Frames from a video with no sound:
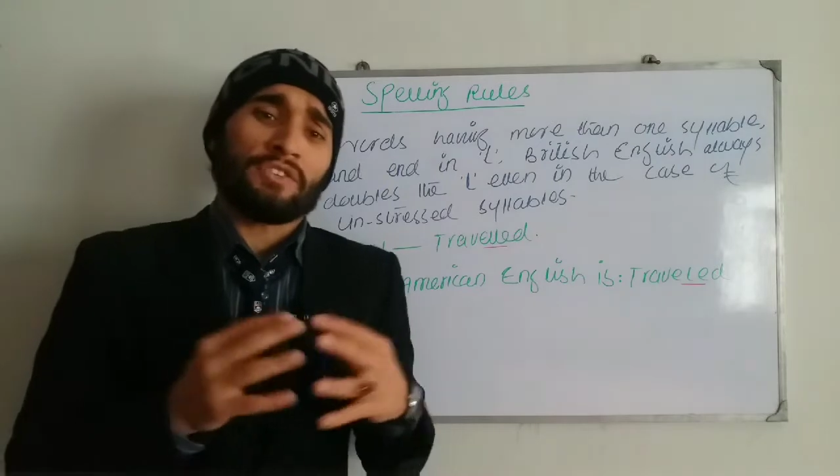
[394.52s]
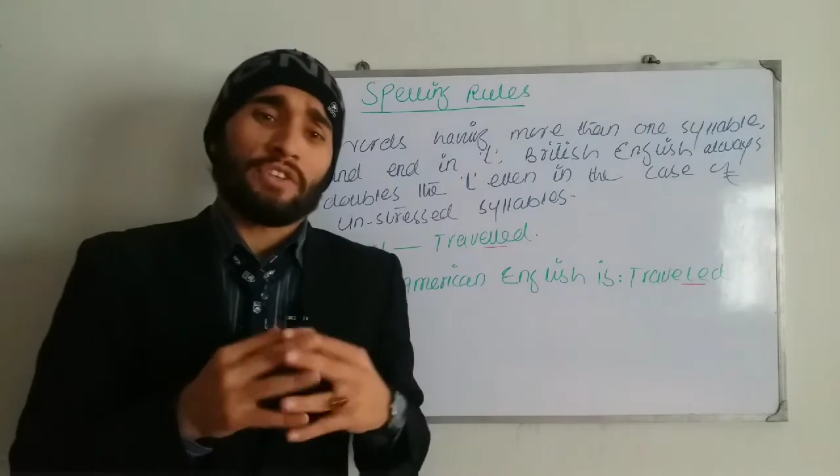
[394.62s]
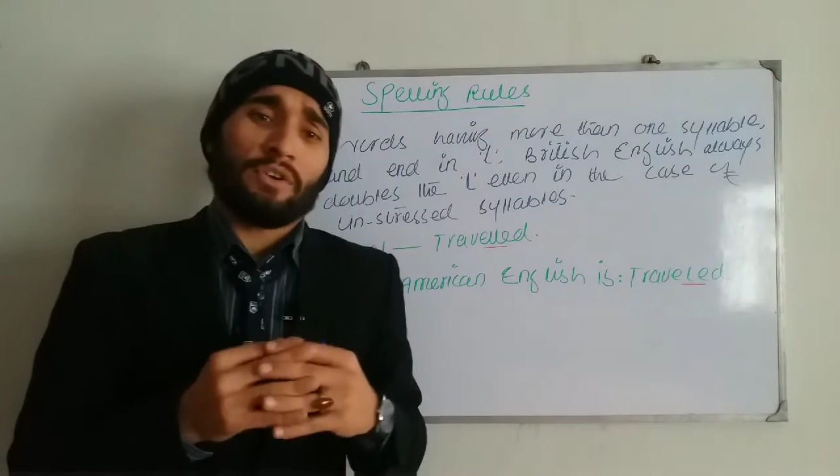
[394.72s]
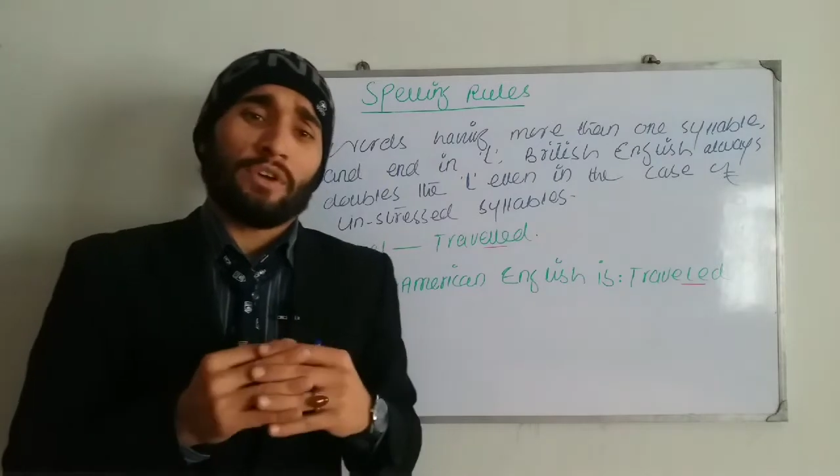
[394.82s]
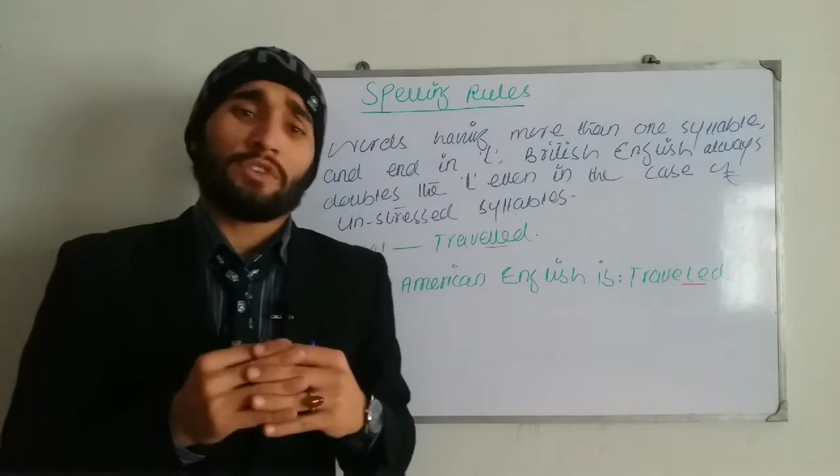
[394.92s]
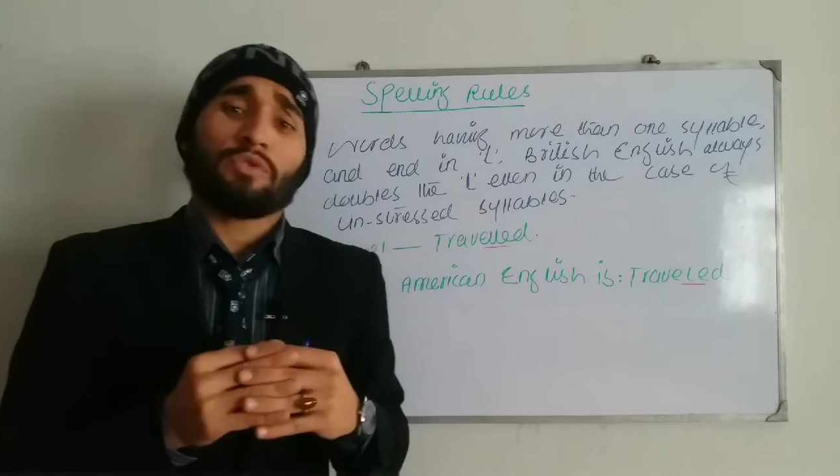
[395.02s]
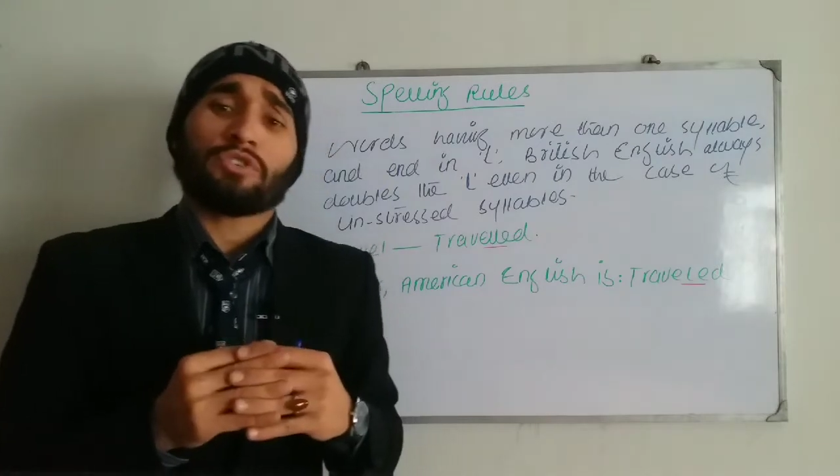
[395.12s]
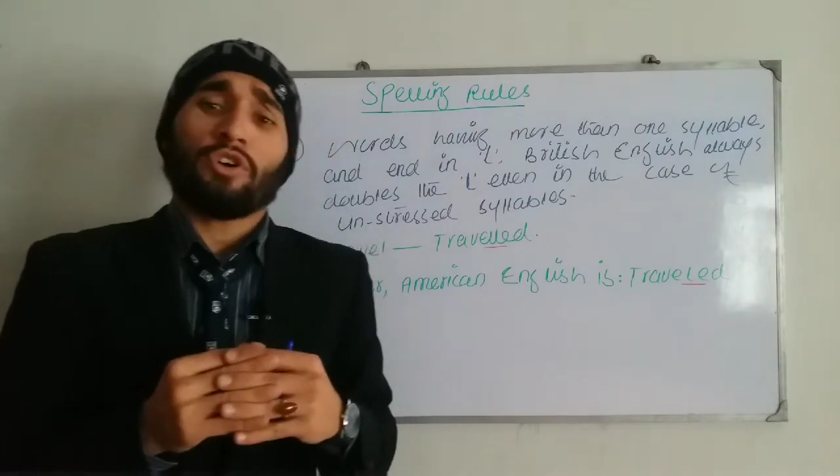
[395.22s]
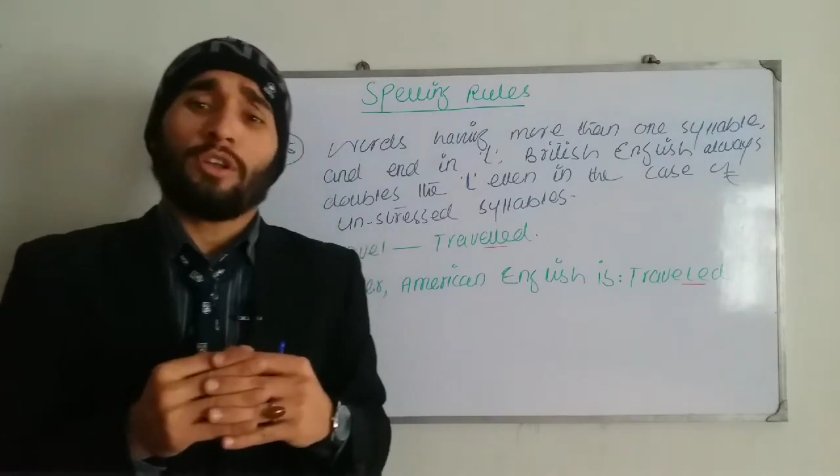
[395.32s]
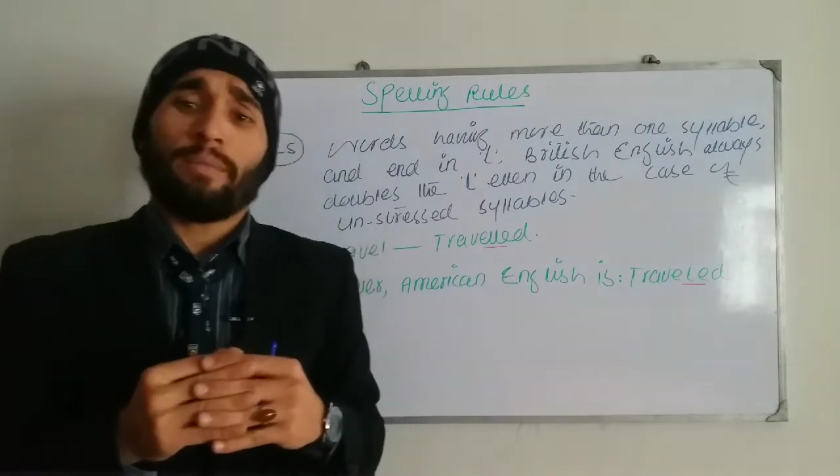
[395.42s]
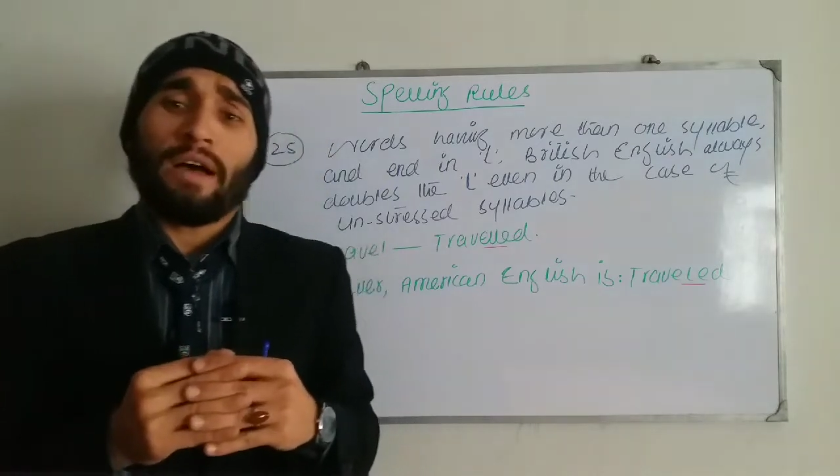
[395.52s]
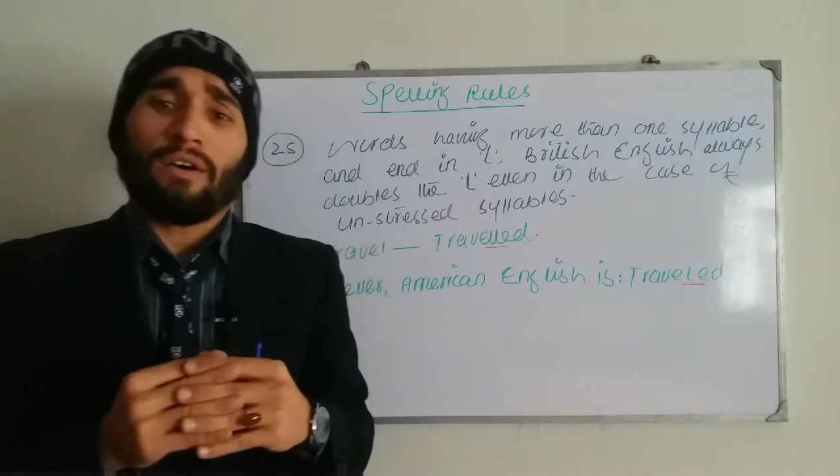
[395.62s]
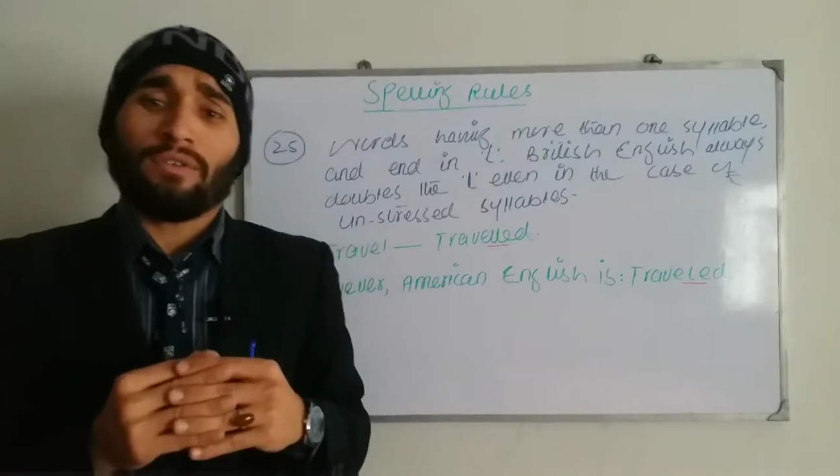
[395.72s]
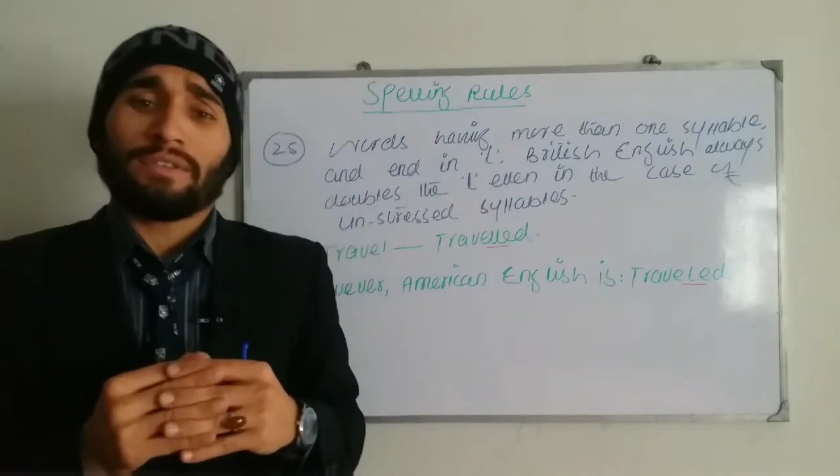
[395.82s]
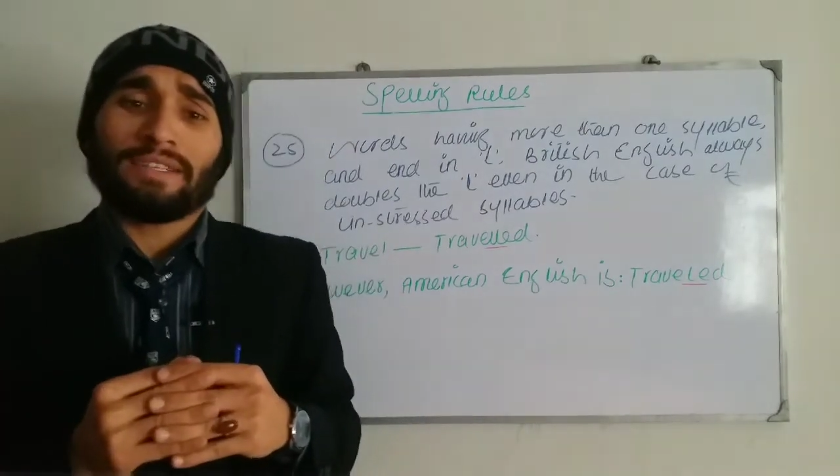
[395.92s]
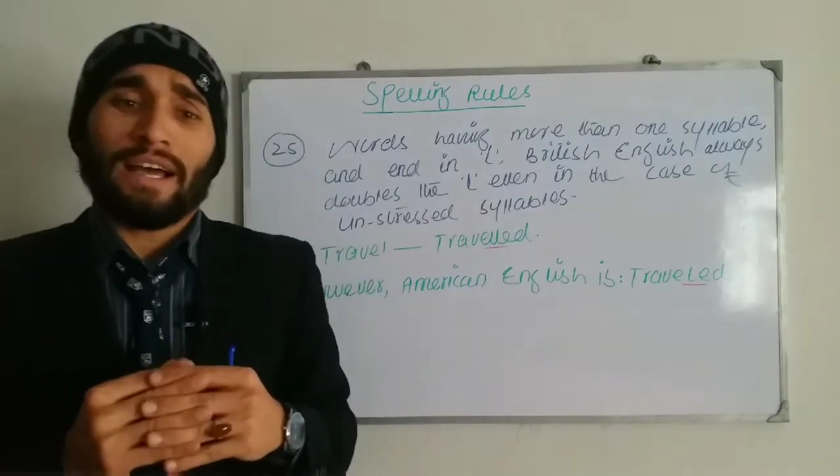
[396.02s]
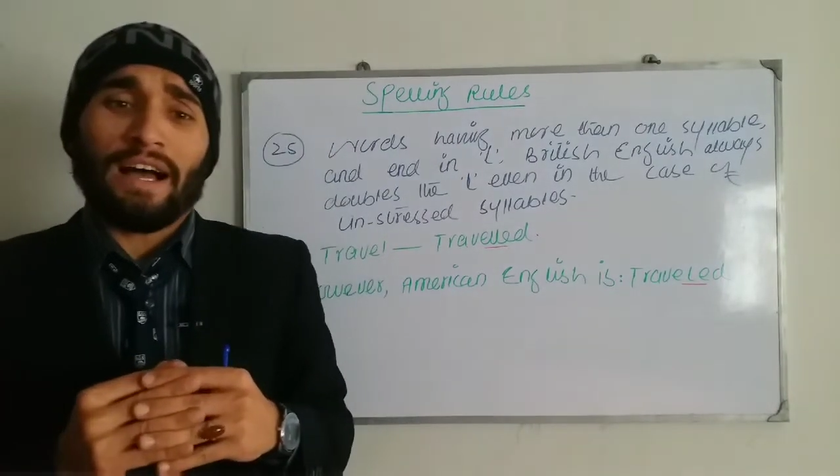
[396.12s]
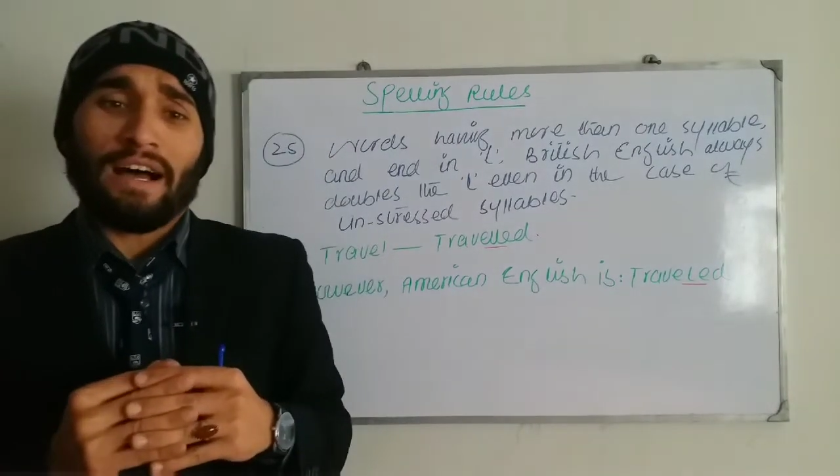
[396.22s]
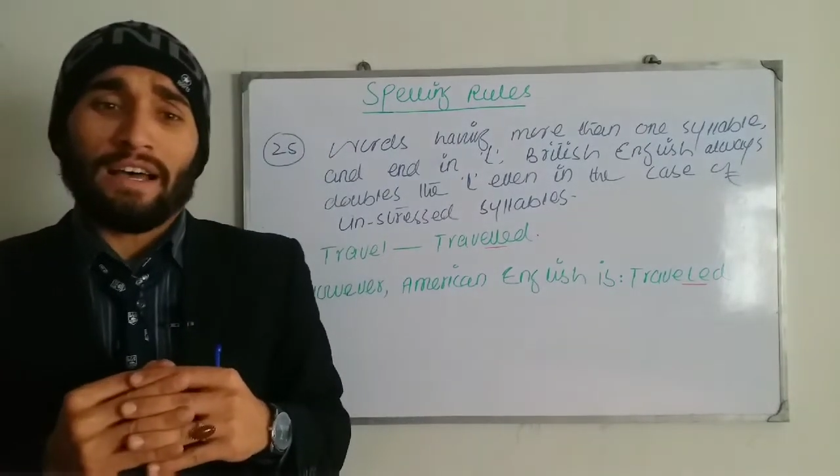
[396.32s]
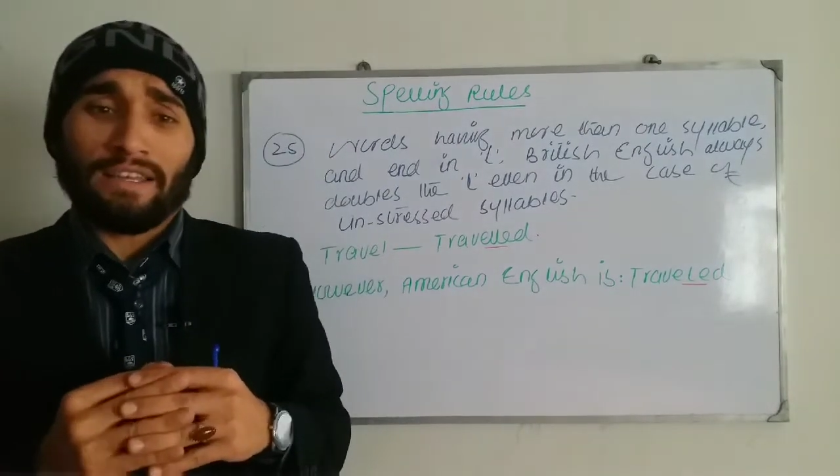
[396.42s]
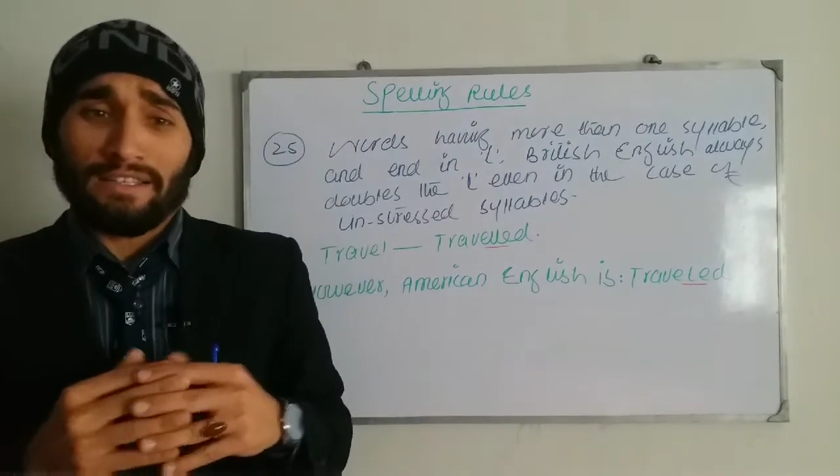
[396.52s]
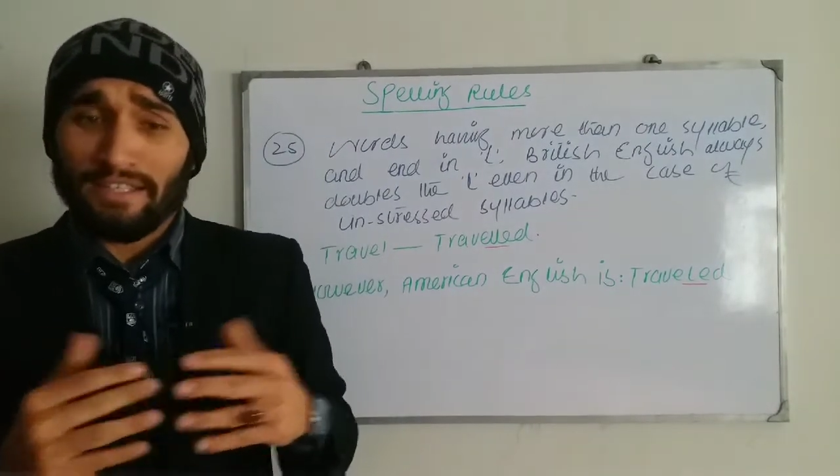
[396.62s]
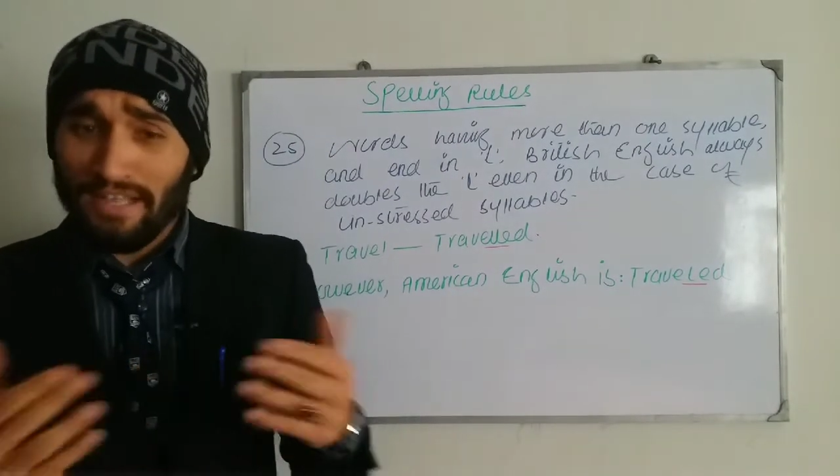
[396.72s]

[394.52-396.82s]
So it was all about uh,